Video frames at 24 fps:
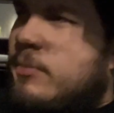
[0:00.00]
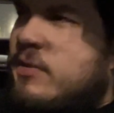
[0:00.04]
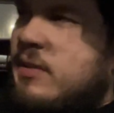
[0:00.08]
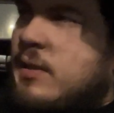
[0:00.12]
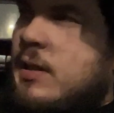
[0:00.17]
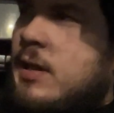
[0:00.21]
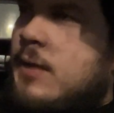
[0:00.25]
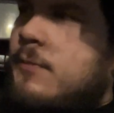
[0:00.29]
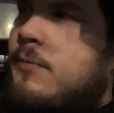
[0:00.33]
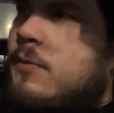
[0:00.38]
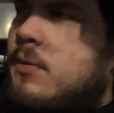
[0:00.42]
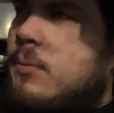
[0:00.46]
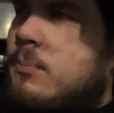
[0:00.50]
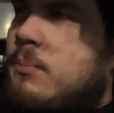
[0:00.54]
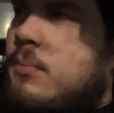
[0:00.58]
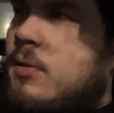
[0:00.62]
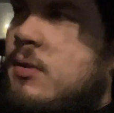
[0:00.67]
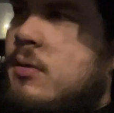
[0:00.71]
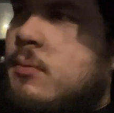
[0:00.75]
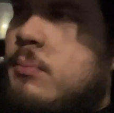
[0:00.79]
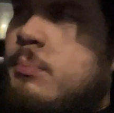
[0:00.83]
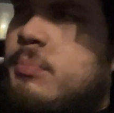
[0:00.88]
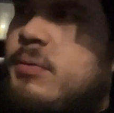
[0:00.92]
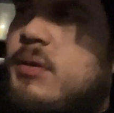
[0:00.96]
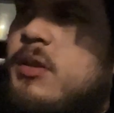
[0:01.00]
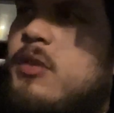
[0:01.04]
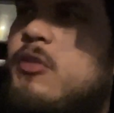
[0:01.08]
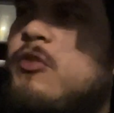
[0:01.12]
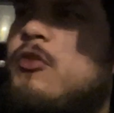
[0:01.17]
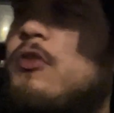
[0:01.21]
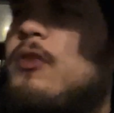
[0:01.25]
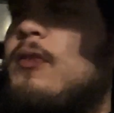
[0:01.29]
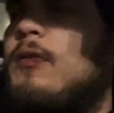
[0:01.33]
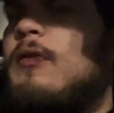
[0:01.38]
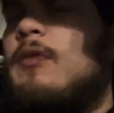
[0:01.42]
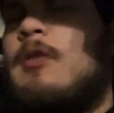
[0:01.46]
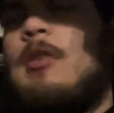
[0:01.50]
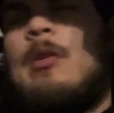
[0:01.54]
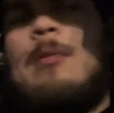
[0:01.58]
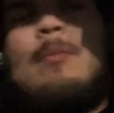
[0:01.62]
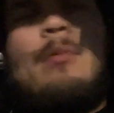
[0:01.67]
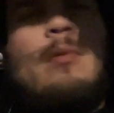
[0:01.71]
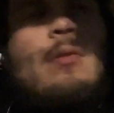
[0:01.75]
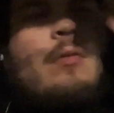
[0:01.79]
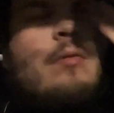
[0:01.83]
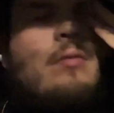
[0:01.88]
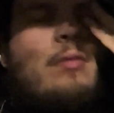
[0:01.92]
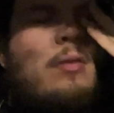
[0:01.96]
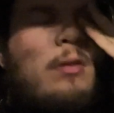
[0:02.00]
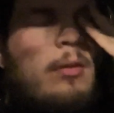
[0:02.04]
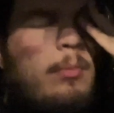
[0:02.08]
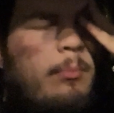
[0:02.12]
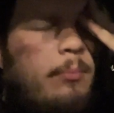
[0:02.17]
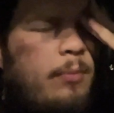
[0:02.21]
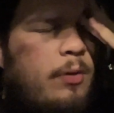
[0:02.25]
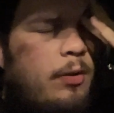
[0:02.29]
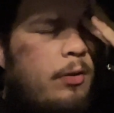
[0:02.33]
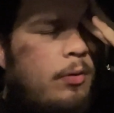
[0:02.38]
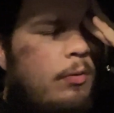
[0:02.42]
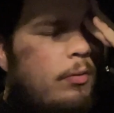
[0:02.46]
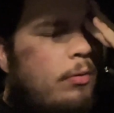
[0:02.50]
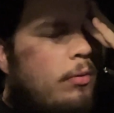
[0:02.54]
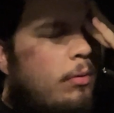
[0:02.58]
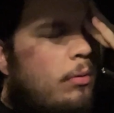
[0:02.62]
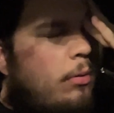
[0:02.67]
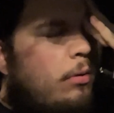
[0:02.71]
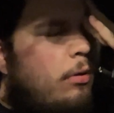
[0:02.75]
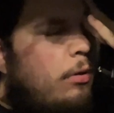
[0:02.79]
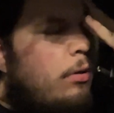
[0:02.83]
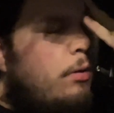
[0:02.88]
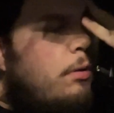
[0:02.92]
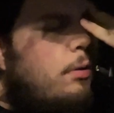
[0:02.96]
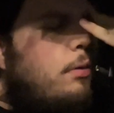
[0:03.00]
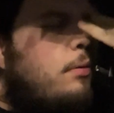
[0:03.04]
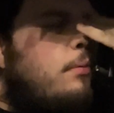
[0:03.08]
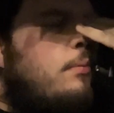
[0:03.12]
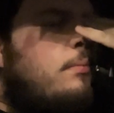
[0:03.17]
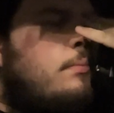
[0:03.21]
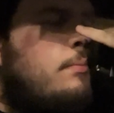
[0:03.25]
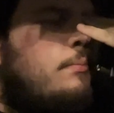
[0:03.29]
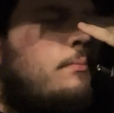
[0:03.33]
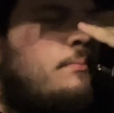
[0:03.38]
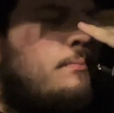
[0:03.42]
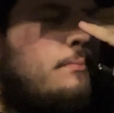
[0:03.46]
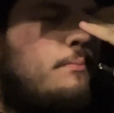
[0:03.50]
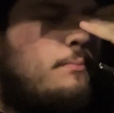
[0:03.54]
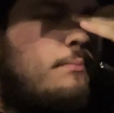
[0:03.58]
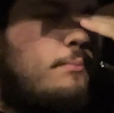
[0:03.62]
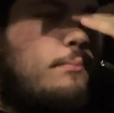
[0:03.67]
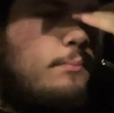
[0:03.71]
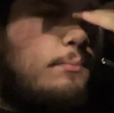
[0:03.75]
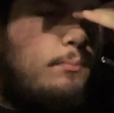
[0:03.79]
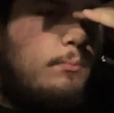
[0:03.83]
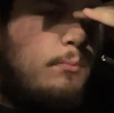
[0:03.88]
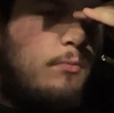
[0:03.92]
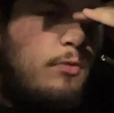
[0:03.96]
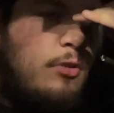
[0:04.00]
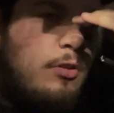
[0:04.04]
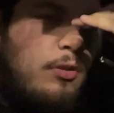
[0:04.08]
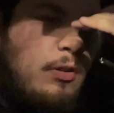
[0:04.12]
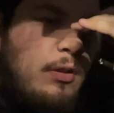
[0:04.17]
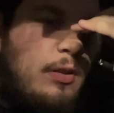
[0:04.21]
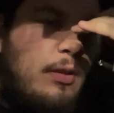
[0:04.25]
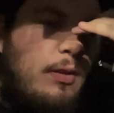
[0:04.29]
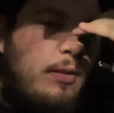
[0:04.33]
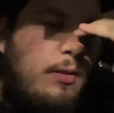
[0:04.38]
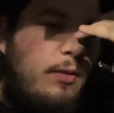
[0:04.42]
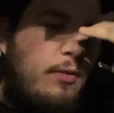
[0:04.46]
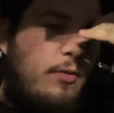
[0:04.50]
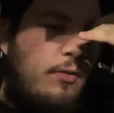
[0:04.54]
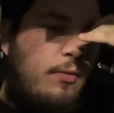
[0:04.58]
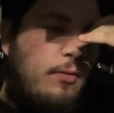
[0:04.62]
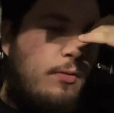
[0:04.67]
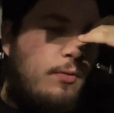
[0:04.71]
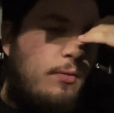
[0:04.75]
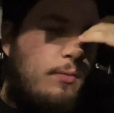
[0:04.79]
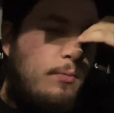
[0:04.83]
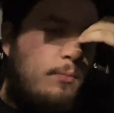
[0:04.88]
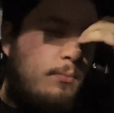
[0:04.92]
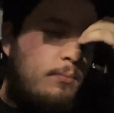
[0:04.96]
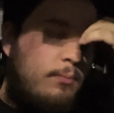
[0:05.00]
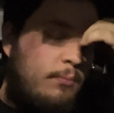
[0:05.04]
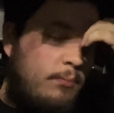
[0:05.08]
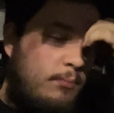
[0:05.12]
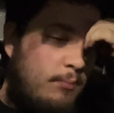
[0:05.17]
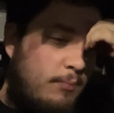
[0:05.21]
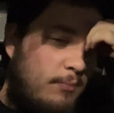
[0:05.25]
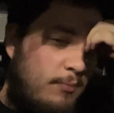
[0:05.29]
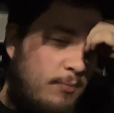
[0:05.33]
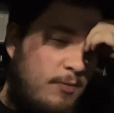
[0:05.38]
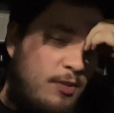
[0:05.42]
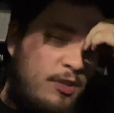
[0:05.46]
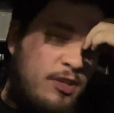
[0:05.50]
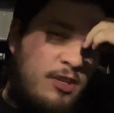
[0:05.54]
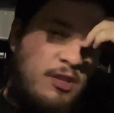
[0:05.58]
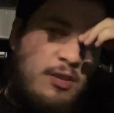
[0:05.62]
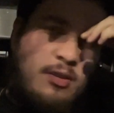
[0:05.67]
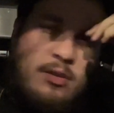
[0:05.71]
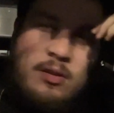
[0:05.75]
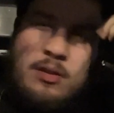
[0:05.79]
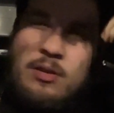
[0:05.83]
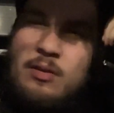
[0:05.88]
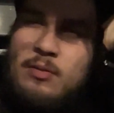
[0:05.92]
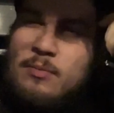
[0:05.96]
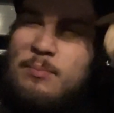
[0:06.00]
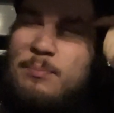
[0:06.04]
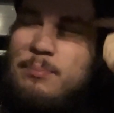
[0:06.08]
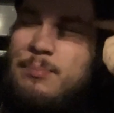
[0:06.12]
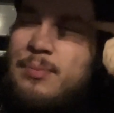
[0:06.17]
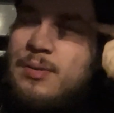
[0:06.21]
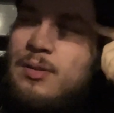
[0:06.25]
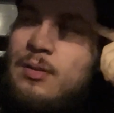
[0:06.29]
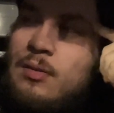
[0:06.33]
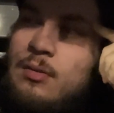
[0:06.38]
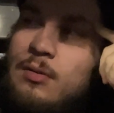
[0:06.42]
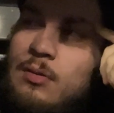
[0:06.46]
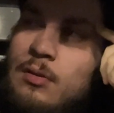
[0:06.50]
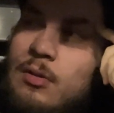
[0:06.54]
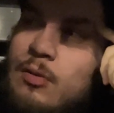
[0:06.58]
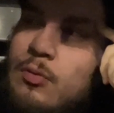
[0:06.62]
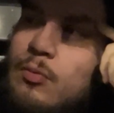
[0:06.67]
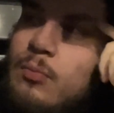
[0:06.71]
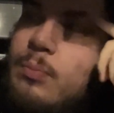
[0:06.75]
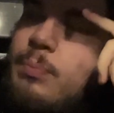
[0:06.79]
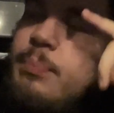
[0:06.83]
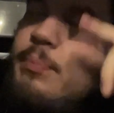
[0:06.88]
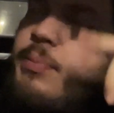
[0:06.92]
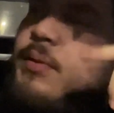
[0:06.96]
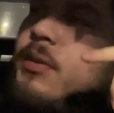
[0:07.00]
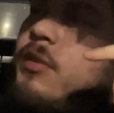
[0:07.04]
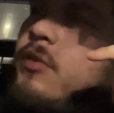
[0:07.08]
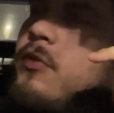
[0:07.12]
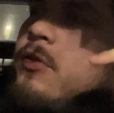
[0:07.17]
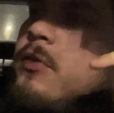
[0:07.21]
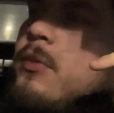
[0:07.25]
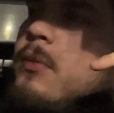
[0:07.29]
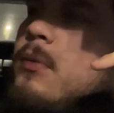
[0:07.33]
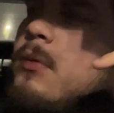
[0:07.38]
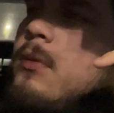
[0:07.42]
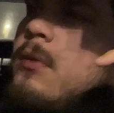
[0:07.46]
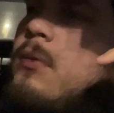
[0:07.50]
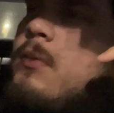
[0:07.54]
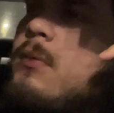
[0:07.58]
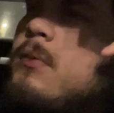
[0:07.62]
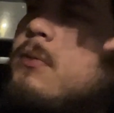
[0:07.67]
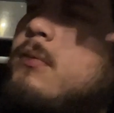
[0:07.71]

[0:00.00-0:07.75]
life can be a bitch and sometimes it can be good. But lately it's kind of like being a little bitch, you know.